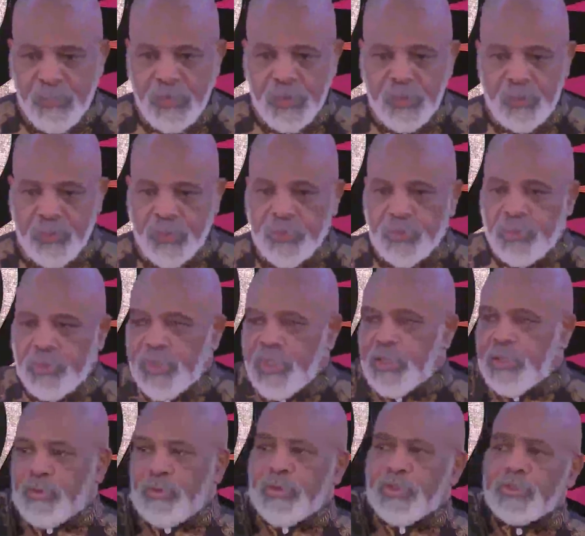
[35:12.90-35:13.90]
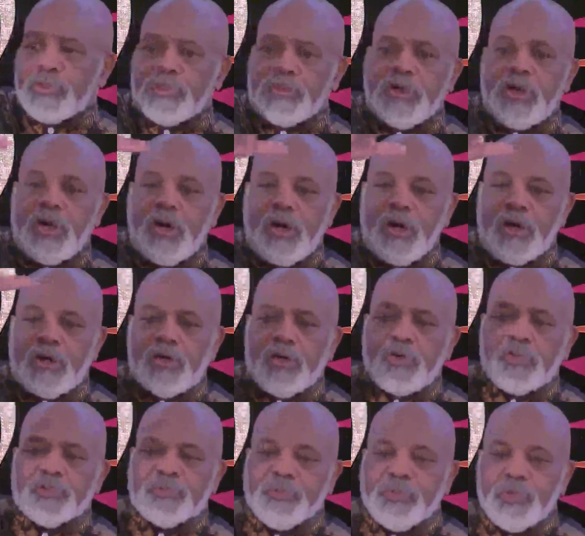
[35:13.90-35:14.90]
When you enter into the
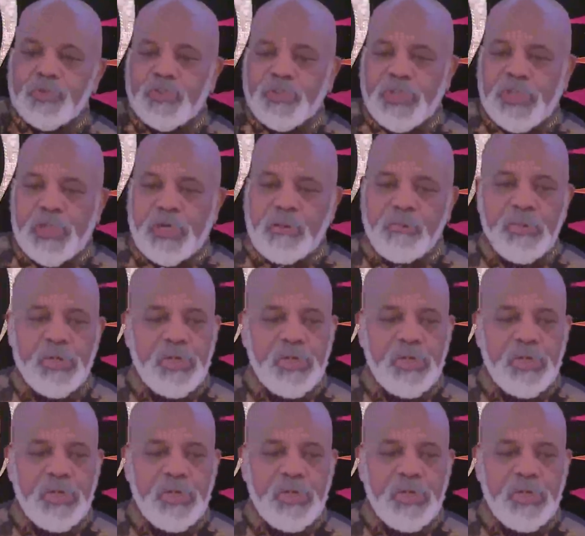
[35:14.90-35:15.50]
Holocaust Museum,